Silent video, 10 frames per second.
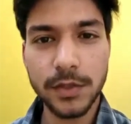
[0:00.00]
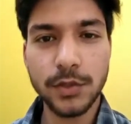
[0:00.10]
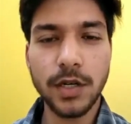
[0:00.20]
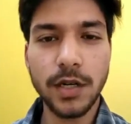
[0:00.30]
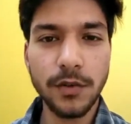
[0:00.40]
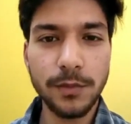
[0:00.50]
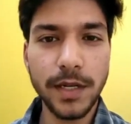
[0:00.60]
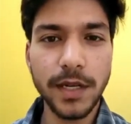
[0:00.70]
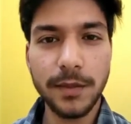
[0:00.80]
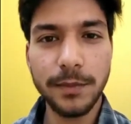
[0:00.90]
student of
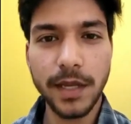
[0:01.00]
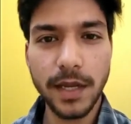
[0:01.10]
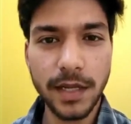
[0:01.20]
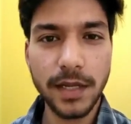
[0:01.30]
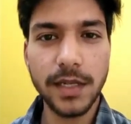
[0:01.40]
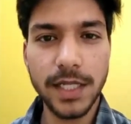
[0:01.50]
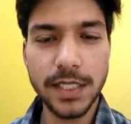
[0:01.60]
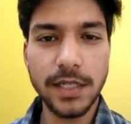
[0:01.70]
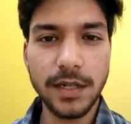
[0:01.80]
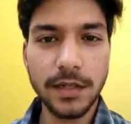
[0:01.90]
B.Tech Mechanical
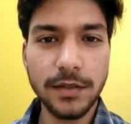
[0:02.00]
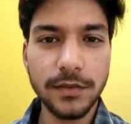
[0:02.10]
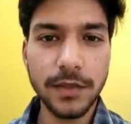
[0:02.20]
Engineering